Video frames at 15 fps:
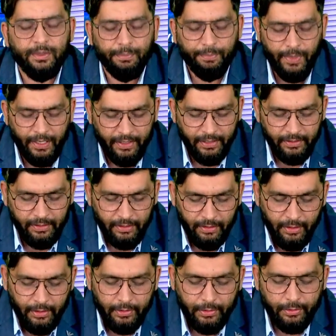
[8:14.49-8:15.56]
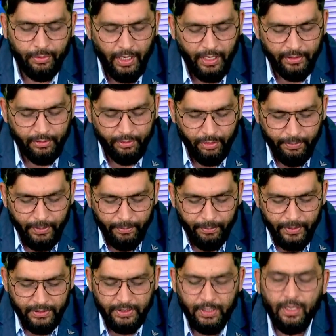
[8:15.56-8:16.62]
pattern, 2 hardcore
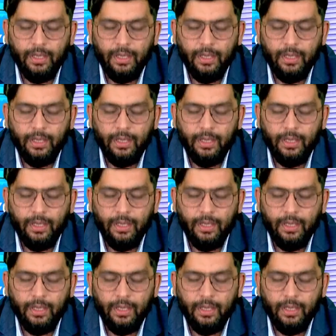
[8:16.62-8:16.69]
papers,